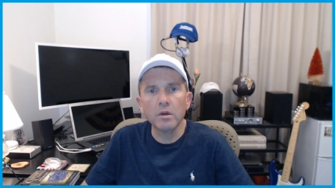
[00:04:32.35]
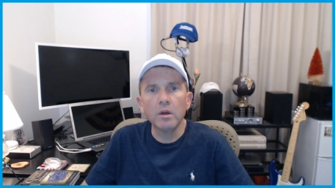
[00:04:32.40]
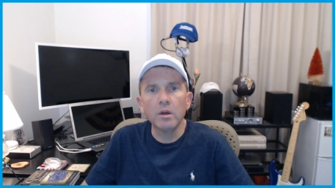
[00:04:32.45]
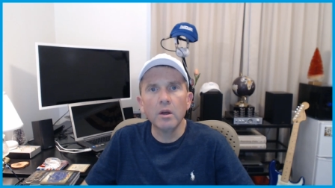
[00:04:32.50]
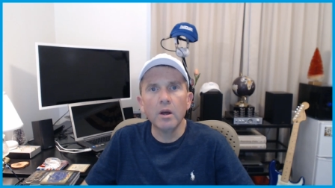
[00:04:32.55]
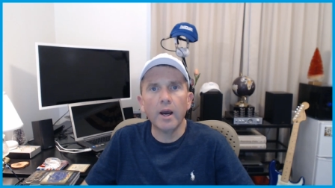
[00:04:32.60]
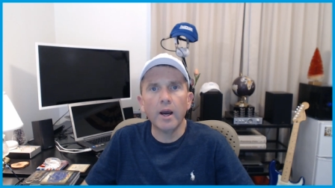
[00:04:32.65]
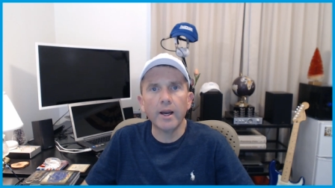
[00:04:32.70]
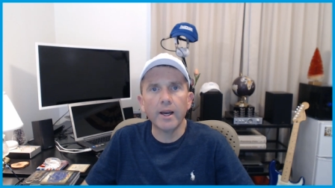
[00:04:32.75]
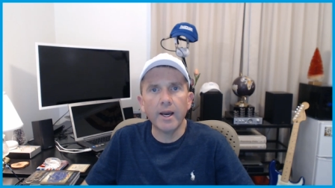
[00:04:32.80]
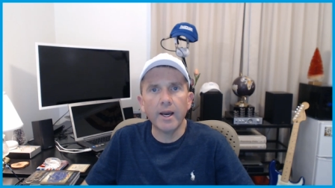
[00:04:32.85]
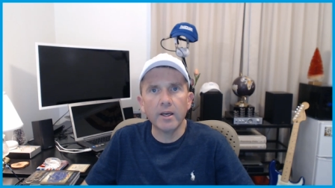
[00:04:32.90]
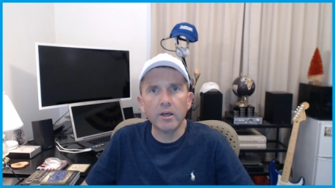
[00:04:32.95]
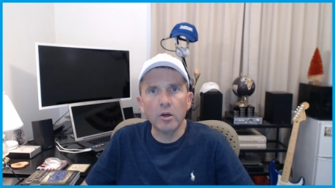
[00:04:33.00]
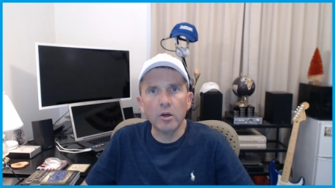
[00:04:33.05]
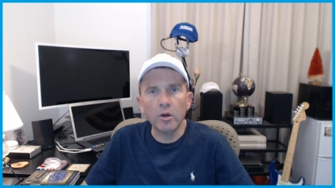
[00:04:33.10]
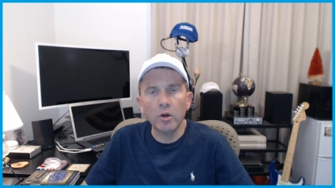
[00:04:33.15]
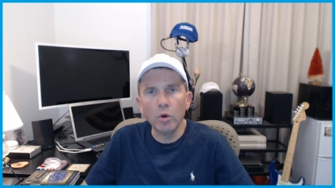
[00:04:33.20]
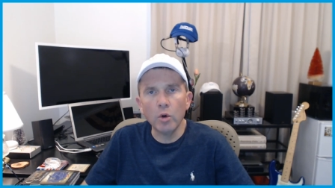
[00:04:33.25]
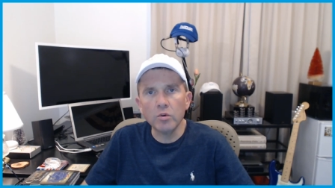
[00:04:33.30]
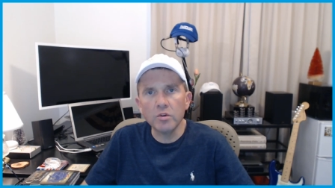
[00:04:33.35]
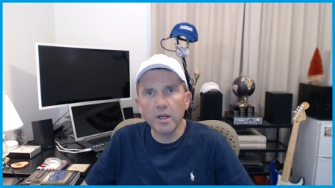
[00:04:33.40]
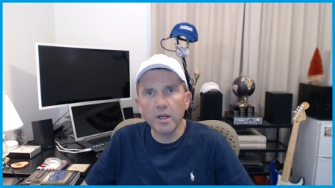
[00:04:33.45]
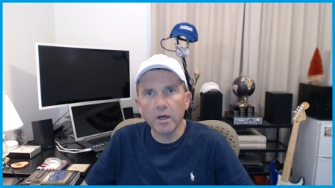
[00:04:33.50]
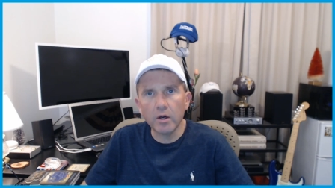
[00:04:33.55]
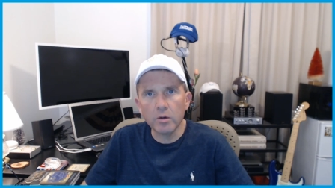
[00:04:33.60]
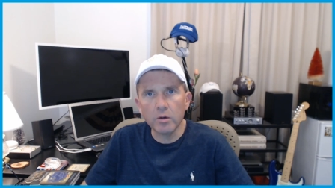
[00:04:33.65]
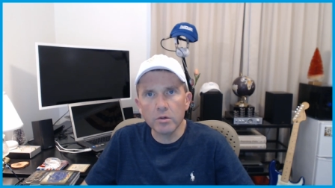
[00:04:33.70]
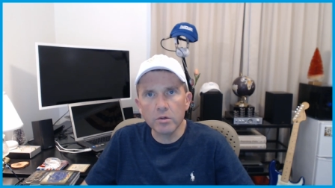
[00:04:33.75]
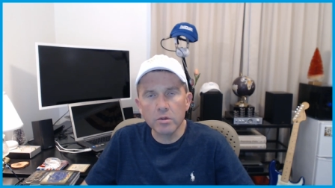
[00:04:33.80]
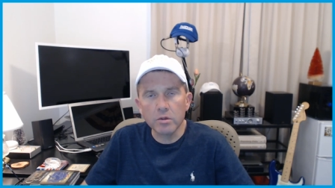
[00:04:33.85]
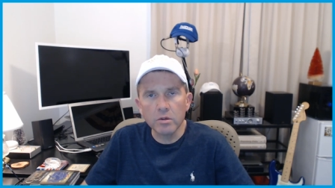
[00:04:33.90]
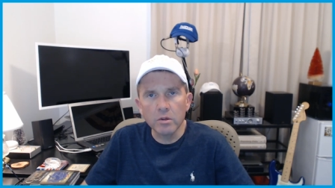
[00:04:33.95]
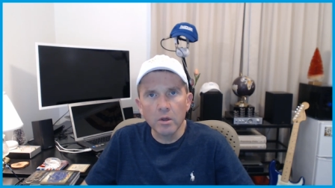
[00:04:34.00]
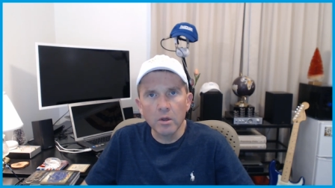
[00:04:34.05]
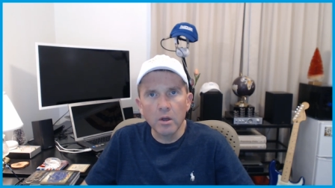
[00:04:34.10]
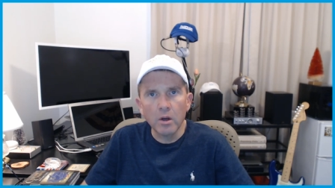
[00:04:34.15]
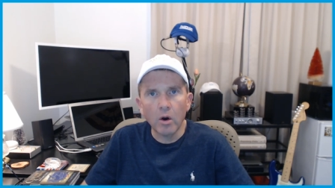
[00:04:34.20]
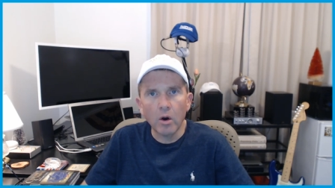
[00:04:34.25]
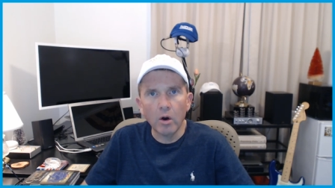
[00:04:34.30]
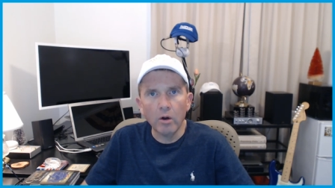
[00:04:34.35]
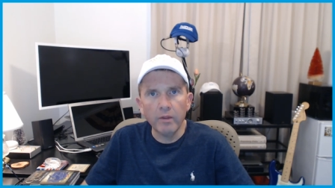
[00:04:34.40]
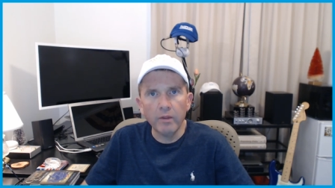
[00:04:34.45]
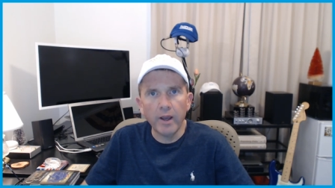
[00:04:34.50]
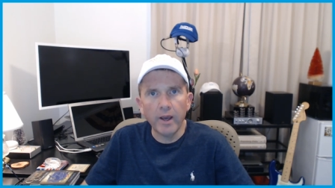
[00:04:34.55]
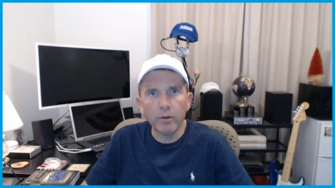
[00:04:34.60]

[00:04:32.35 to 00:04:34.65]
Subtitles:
I got no takers on that.